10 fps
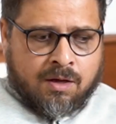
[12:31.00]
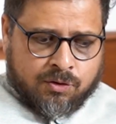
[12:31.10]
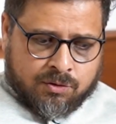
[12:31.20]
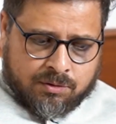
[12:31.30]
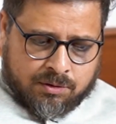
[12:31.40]

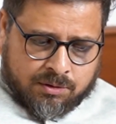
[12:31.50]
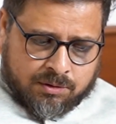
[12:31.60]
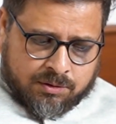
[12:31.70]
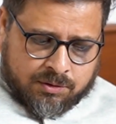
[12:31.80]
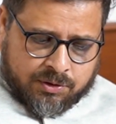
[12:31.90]

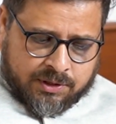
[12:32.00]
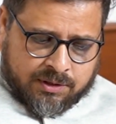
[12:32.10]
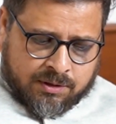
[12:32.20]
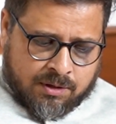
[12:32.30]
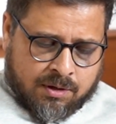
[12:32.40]

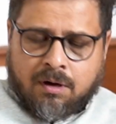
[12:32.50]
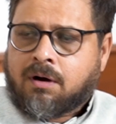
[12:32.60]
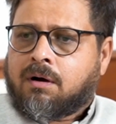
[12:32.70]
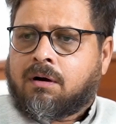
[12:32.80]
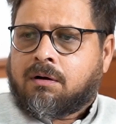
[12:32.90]
Yuri,
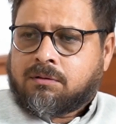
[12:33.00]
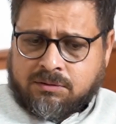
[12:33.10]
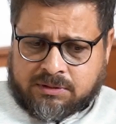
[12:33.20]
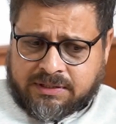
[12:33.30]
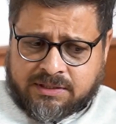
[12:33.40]

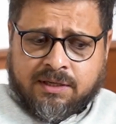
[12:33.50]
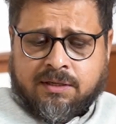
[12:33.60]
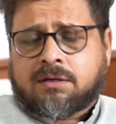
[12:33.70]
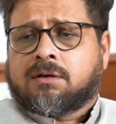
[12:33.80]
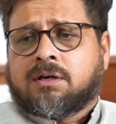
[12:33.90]

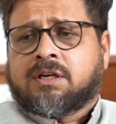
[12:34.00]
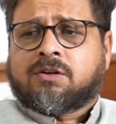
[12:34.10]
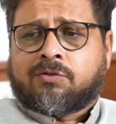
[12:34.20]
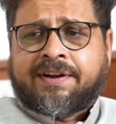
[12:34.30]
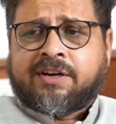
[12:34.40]
consider in
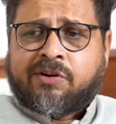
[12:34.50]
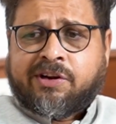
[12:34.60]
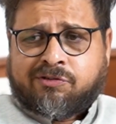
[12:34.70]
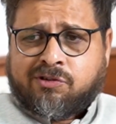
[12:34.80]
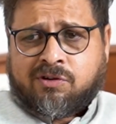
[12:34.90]

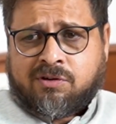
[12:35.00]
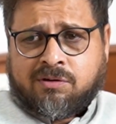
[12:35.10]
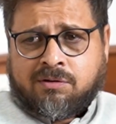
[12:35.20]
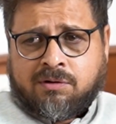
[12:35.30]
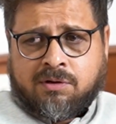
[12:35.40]
2024
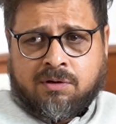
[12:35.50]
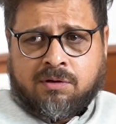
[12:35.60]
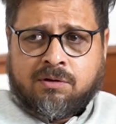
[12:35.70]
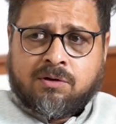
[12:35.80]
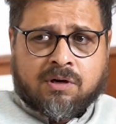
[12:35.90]

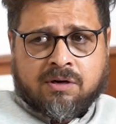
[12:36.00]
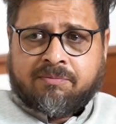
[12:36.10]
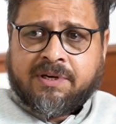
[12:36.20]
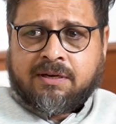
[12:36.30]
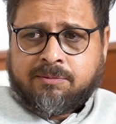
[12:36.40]
your
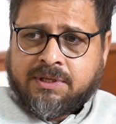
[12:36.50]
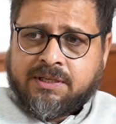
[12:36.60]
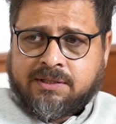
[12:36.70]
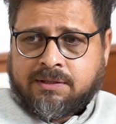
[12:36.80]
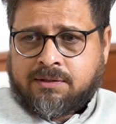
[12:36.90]
government comes
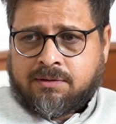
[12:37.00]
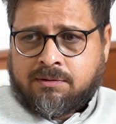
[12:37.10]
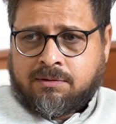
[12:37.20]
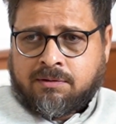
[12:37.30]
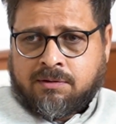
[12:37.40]
at a center.
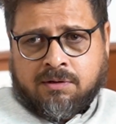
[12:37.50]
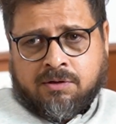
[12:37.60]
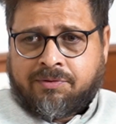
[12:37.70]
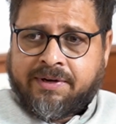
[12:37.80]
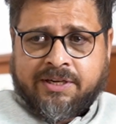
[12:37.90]

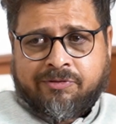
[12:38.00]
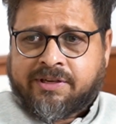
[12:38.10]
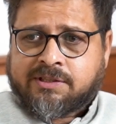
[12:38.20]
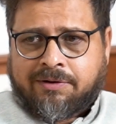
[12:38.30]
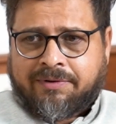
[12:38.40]

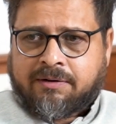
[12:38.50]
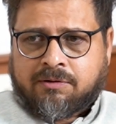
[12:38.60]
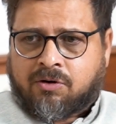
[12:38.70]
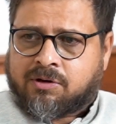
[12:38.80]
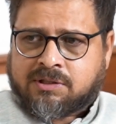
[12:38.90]

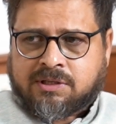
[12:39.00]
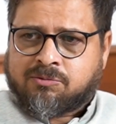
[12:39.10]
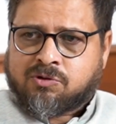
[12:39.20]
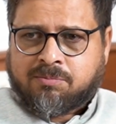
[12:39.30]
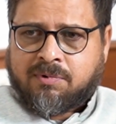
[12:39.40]
2027 Congress
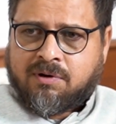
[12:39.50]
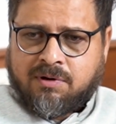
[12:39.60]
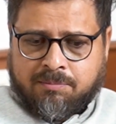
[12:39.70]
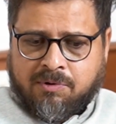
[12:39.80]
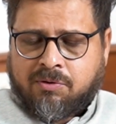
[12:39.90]
comes to
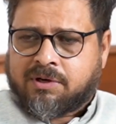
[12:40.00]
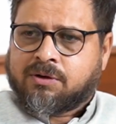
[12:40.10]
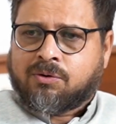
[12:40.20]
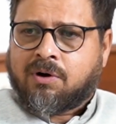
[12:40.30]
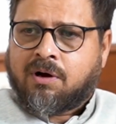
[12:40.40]
power
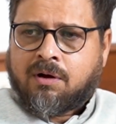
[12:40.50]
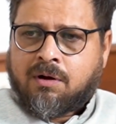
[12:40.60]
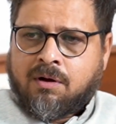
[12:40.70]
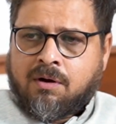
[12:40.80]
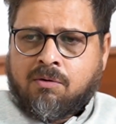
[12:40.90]
in Goa.
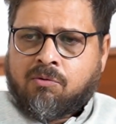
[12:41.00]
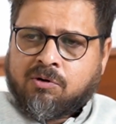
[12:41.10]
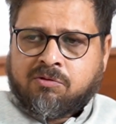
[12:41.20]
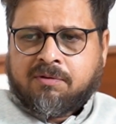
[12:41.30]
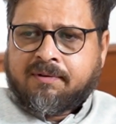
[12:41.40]

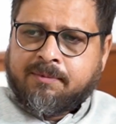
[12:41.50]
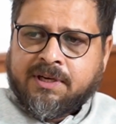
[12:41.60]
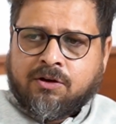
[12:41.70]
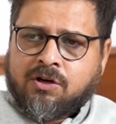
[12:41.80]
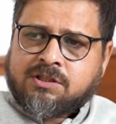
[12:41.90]
What will
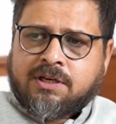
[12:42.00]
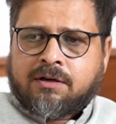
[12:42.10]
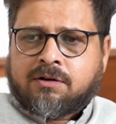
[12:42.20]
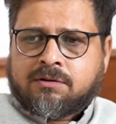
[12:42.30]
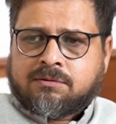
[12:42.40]
be your
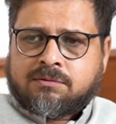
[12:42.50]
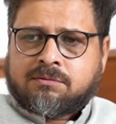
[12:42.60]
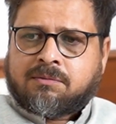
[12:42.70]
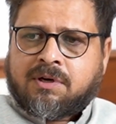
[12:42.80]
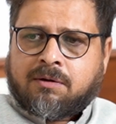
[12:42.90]
stand on
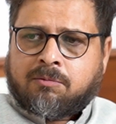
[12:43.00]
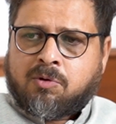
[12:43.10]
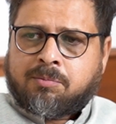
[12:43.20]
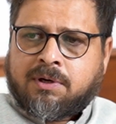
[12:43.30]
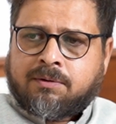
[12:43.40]

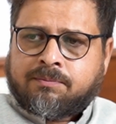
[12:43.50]
Mopa?